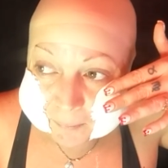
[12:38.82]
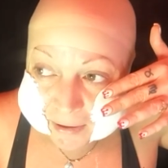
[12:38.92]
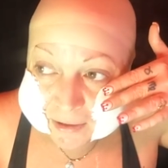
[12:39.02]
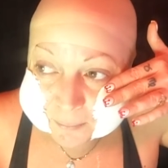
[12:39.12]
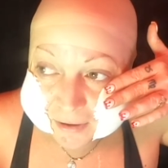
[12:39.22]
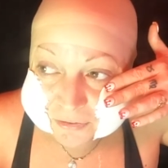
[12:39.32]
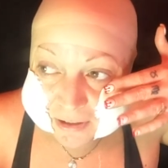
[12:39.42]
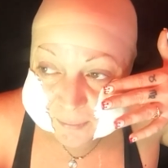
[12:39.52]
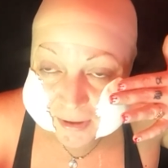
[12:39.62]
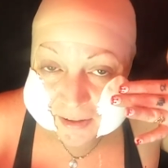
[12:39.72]
the men in my
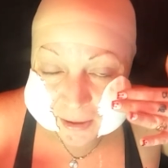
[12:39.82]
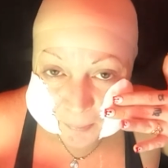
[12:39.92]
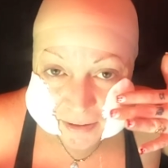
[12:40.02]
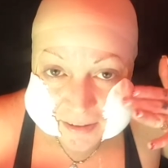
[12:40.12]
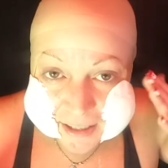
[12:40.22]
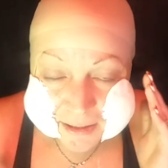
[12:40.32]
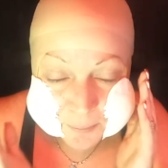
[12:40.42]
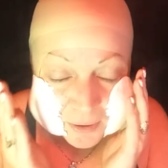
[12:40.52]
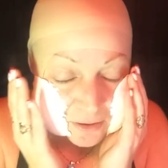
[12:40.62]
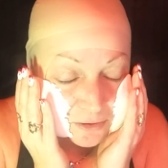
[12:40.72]
family, like my dad
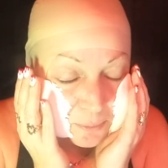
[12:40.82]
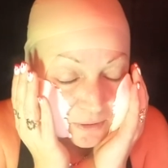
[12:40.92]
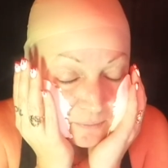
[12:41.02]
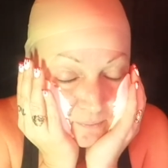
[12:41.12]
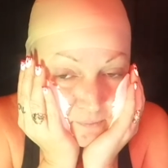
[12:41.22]
and my husband,